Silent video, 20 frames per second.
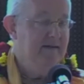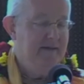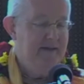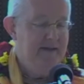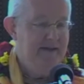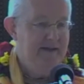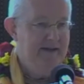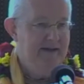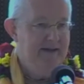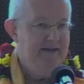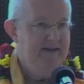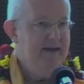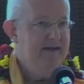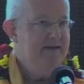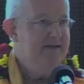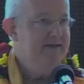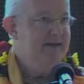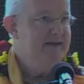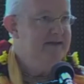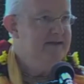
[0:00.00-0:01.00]
Now,
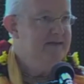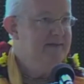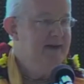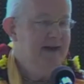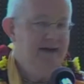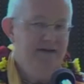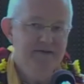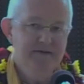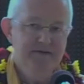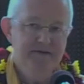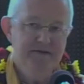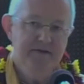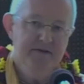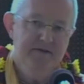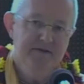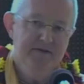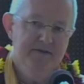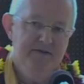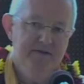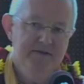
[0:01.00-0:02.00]
that's the bad news. The good
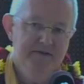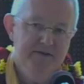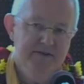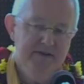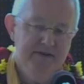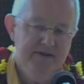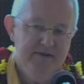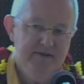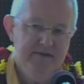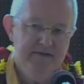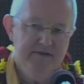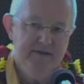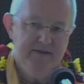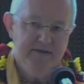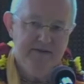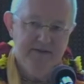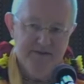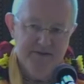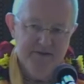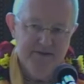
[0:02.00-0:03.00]
news is
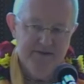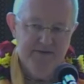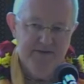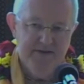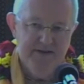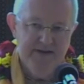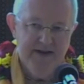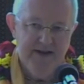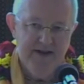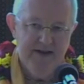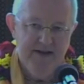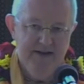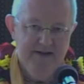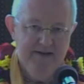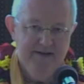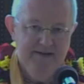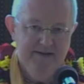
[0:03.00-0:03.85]
Krishna is very kind.